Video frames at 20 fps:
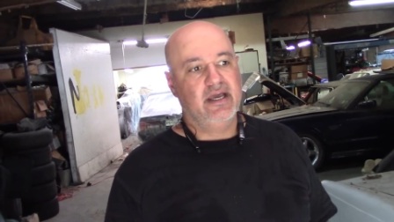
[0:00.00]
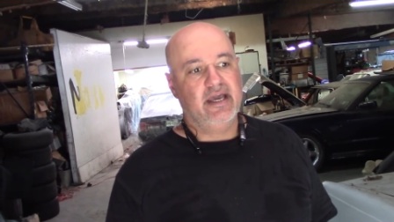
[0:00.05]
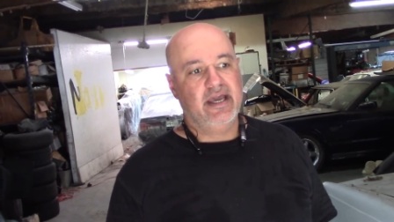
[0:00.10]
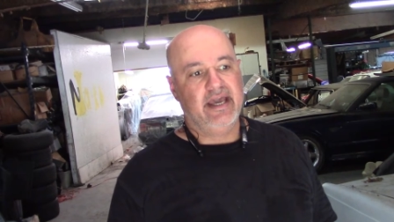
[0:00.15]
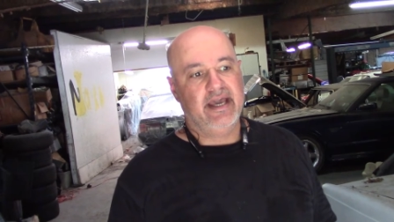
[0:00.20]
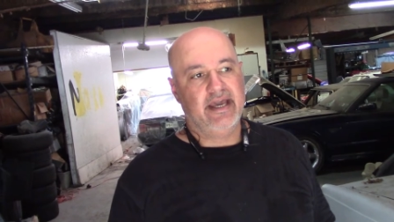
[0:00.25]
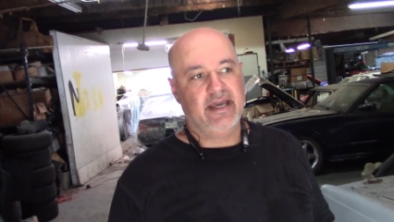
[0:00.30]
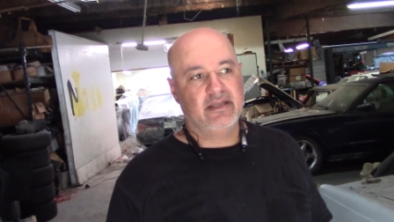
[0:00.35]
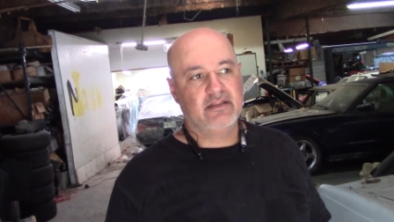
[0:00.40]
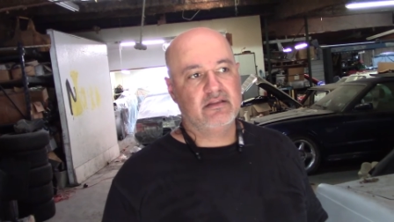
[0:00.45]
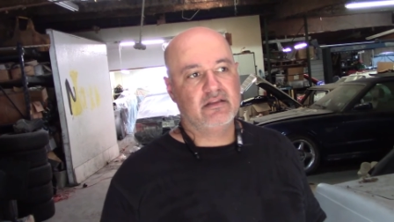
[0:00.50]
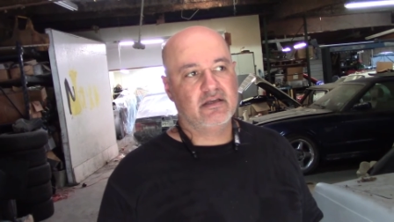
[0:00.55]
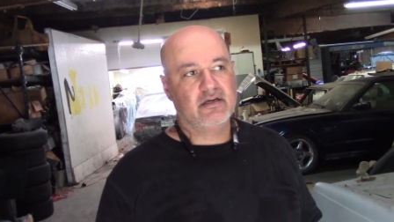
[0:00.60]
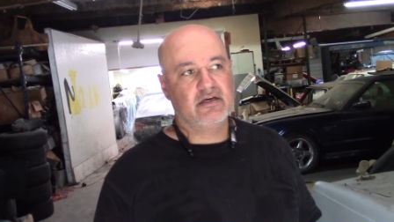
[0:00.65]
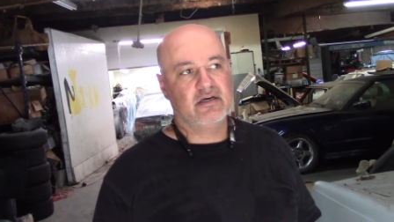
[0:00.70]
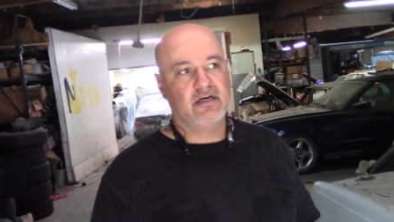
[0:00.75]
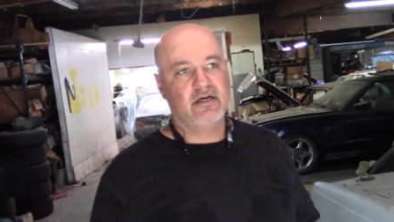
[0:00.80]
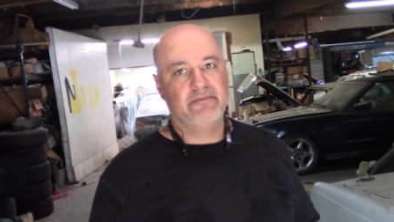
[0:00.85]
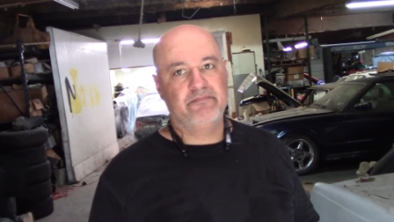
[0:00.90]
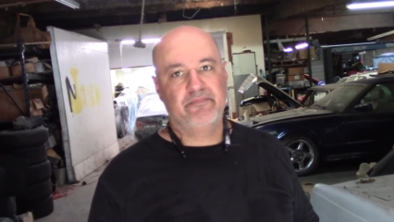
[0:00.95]
and
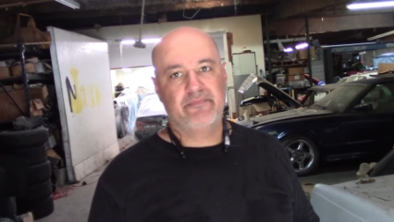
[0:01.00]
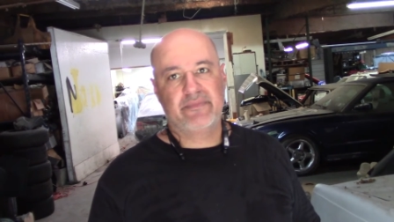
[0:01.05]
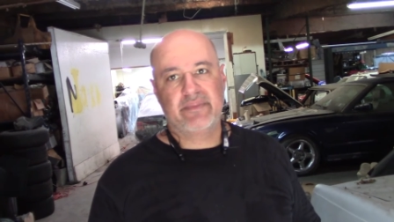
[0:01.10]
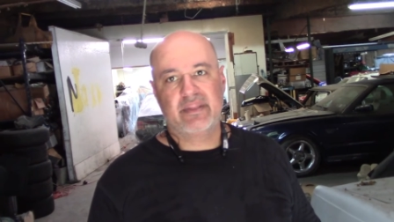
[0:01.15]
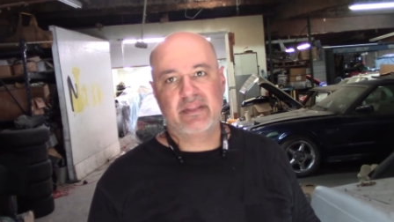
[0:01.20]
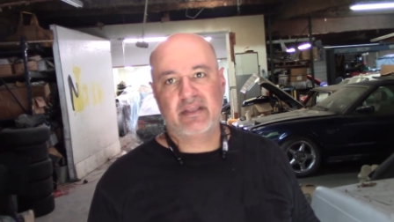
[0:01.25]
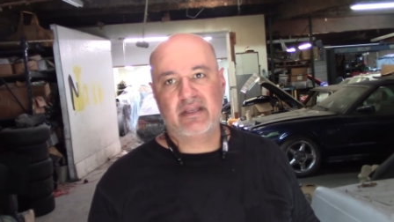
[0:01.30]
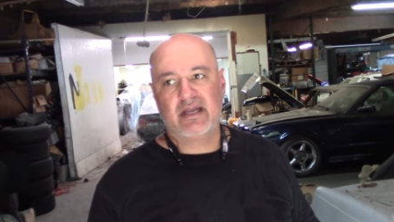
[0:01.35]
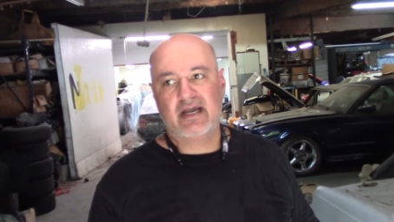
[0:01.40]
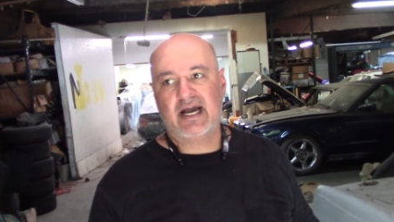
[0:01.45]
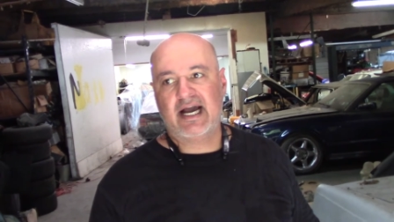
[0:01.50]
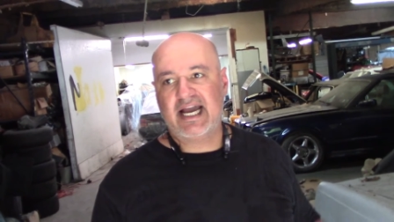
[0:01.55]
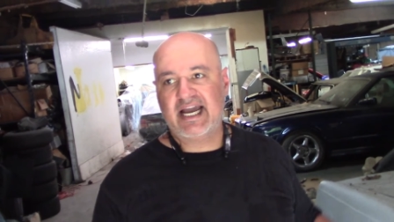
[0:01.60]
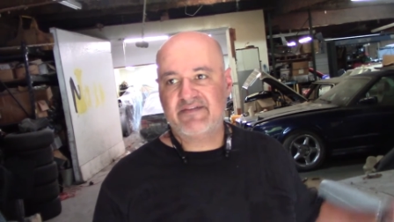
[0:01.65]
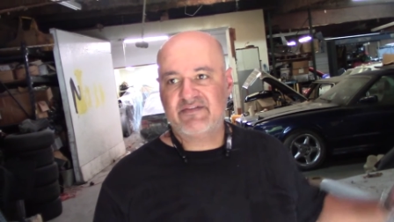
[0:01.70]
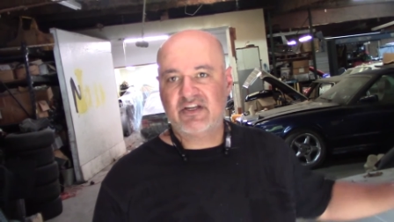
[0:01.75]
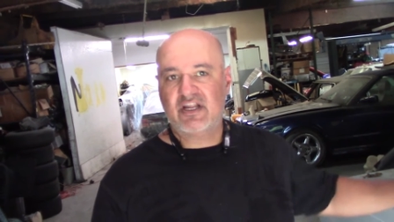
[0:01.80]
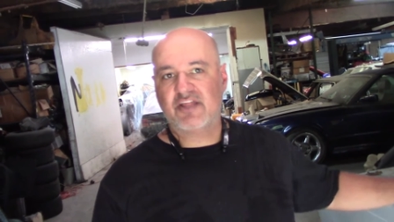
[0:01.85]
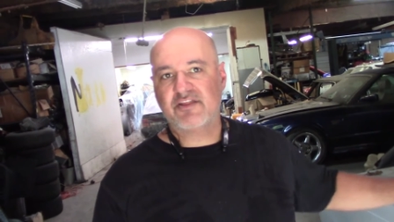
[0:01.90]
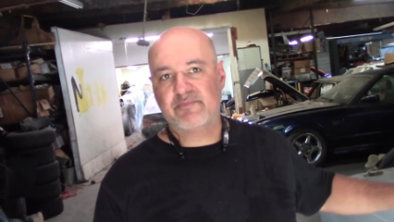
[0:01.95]
um, I
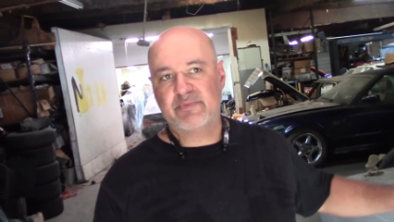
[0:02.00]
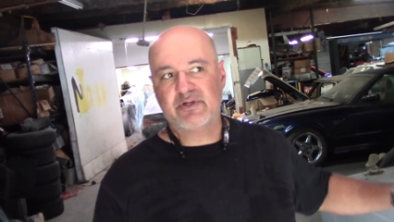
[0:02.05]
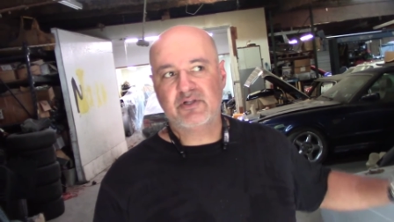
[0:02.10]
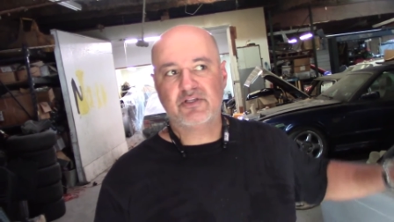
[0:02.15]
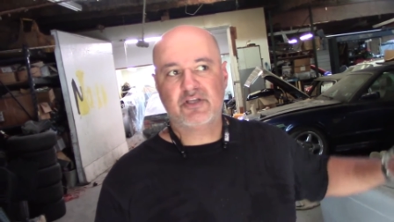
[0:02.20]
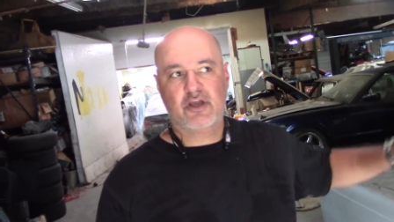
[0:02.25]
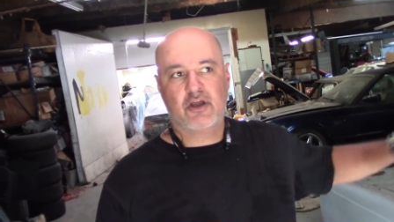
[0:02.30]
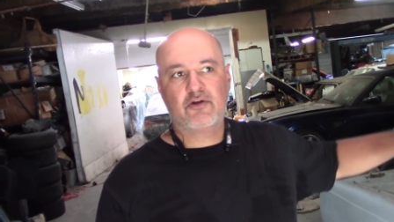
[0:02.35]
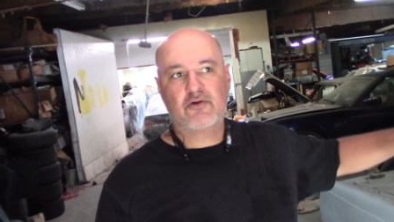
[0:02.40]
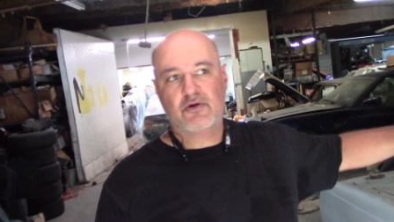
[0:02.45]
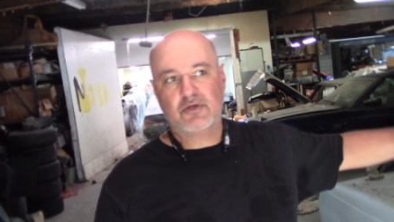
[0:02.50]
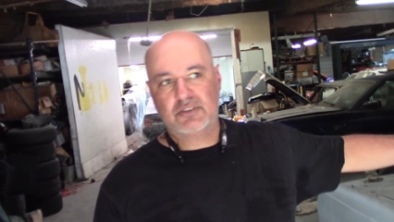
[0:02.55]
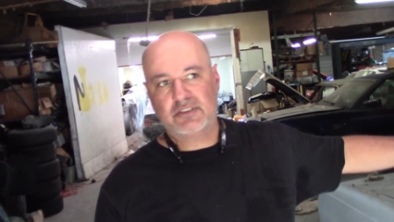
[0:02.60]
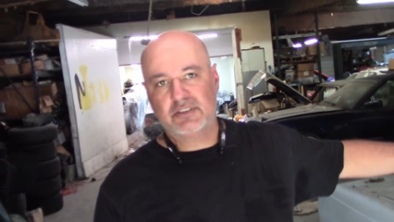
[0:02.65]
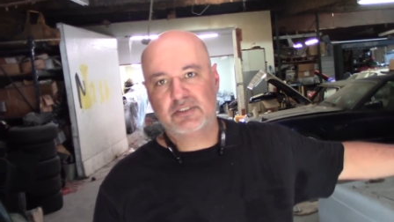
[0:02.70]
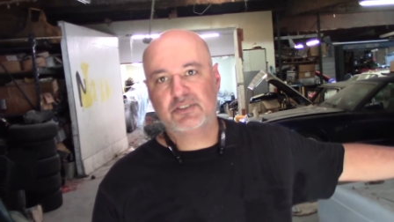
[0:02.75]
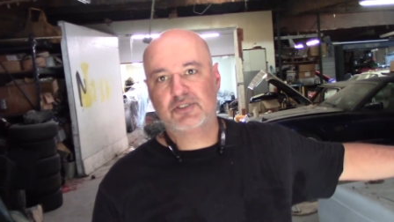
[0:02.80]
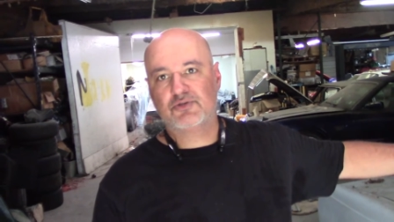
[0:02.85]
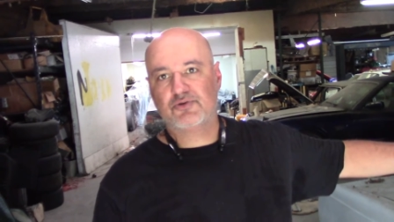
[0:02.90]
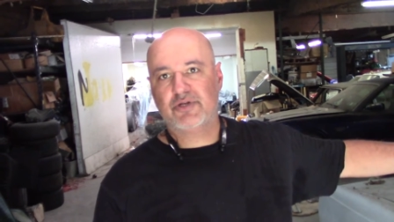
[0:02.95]
have another building across
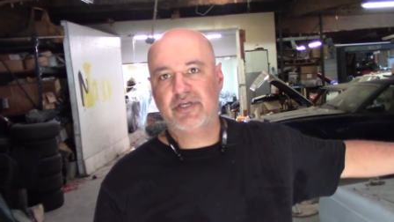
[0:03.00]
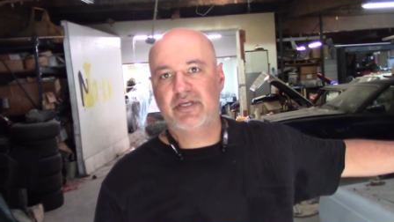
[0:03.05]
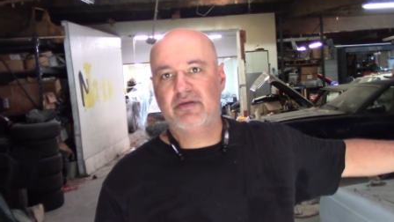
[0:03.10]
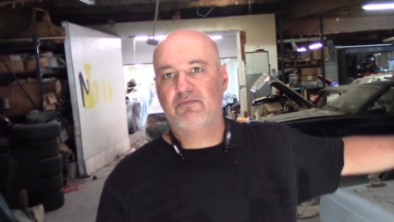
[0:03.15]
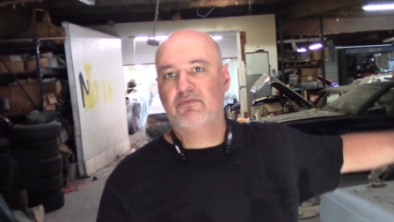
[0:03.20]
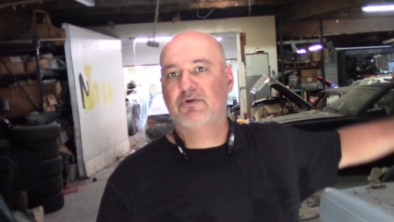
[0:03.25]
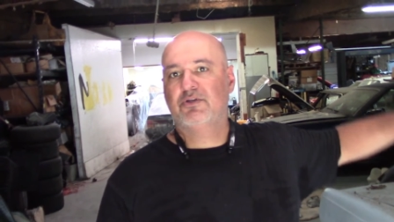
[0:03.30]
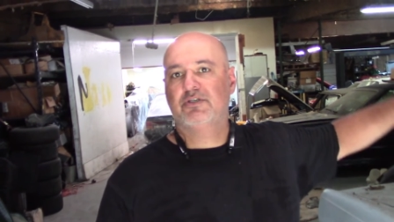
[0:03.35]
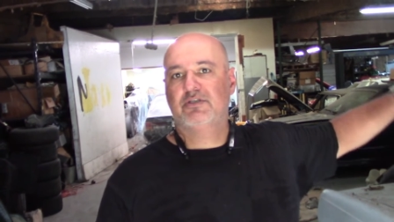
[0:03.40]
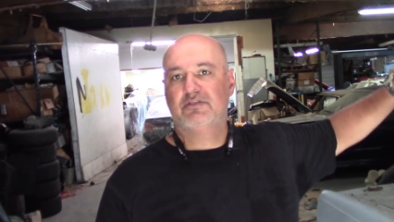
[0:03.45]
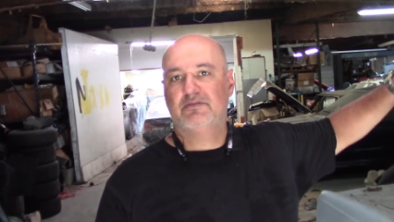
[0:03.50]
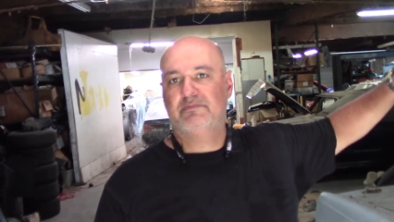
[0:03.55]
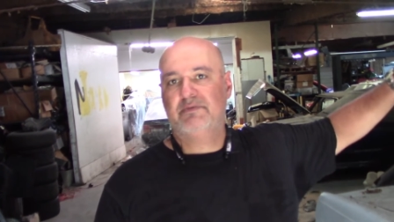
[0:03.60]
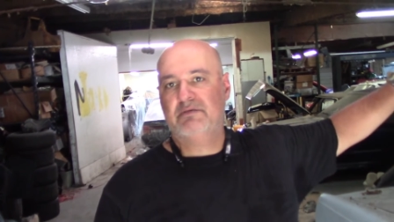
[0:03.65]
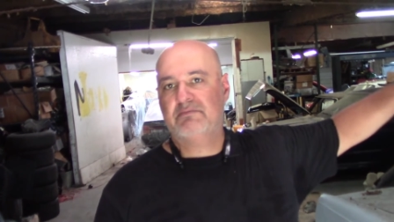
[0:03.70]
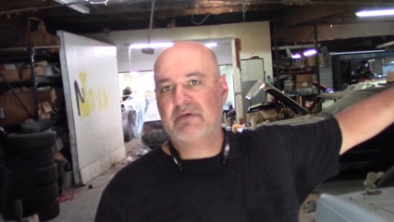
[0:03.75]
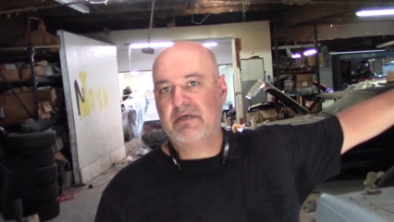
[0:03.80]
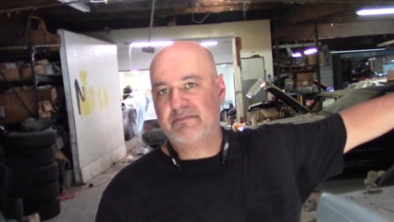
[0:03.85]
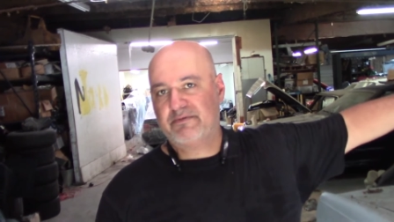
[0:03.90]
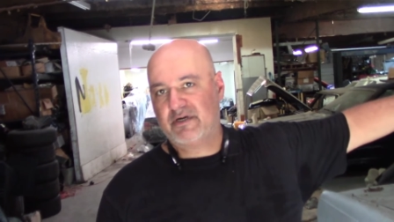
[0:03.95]
the street which has
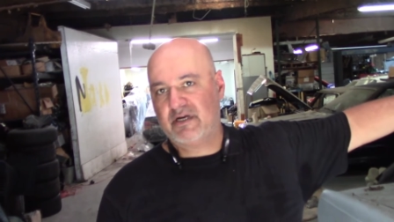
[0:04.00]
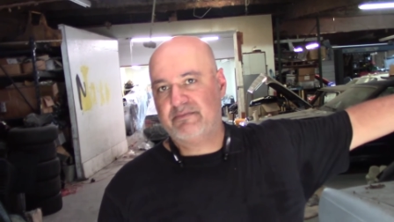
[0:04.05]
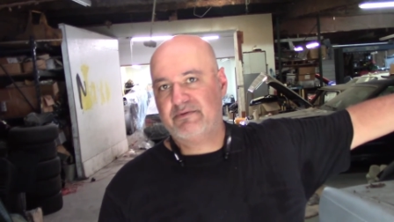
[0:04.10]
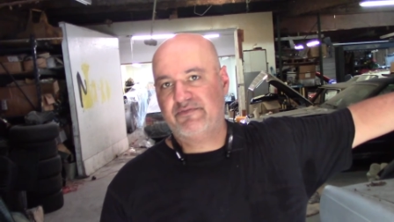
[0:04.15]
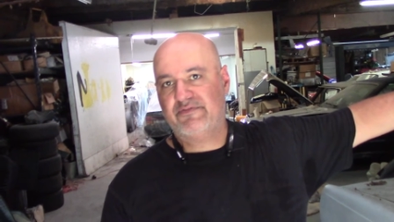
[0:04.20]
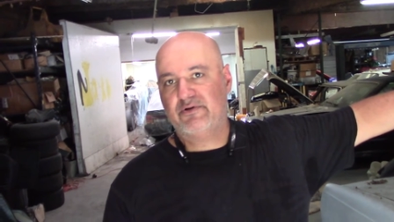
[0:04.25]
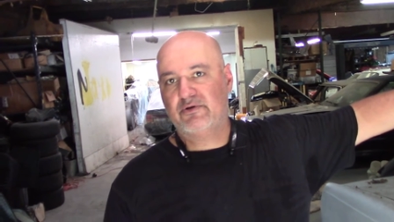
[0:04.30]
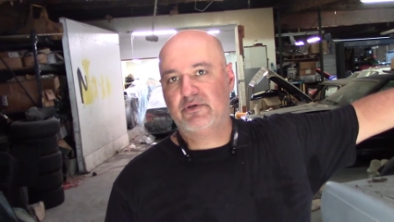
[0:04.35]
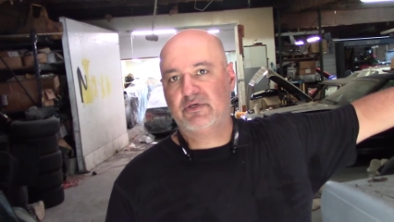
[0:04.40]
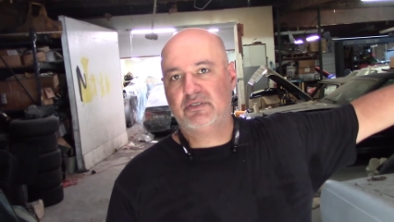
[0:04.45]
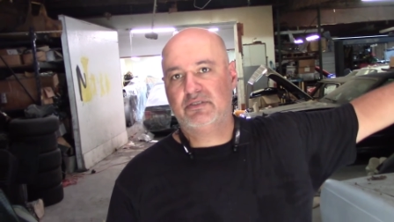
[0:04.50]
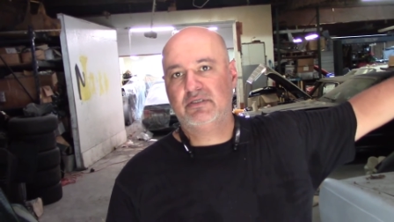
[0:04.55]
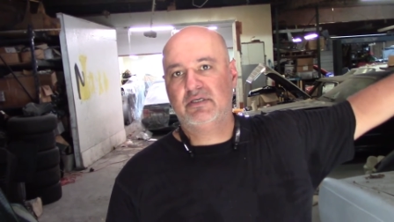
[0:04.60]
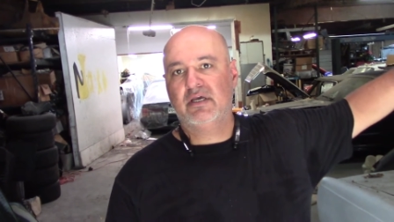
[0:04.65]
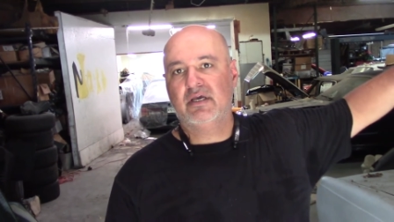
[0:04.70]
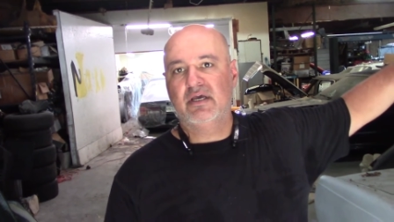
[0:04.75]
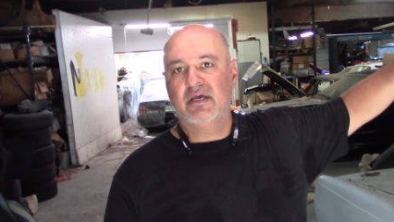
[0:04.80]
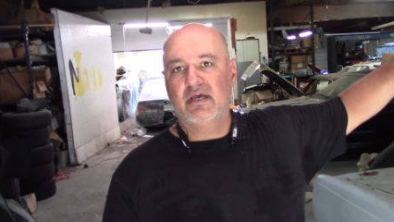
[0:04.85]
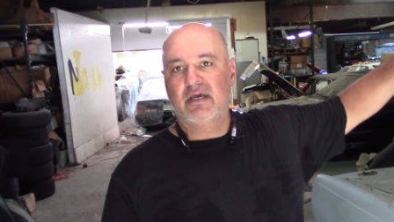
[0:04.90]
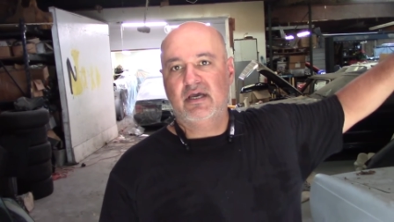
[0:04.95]
been my primary focus